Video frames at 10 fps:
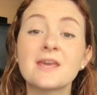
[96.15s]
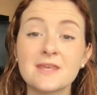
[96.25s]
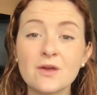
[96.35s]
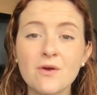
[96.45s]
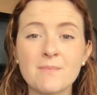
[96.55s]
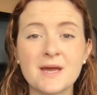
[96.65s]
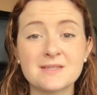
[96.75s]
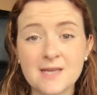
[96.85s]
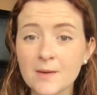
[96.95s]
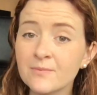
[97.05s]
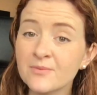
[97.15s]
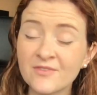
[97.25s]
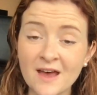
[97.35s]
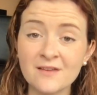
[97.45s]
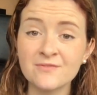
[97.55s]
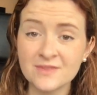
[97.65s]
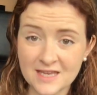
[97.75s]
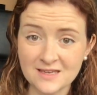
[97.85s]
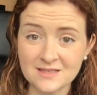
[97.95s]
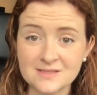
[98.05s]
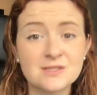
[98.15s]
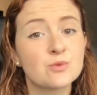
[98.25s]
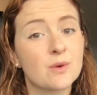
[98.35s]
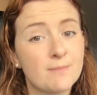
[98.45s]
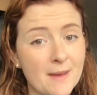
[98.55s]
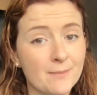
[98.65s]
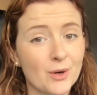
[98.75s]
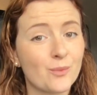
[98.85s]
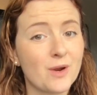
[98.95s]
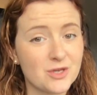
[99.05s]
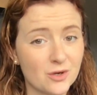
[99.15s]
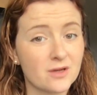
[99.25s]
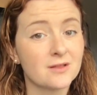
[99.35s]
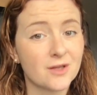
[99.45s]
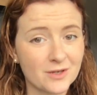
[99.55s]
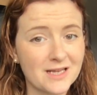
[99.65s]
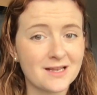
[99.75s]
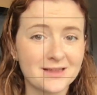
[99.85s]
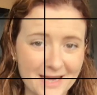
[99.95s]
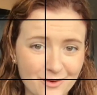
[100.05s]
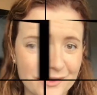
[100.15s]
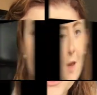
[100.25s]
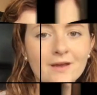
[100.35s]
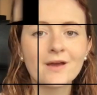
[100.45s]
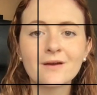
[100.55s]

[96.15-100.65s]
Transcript: here are my top 5 things to remember when you're learning a language.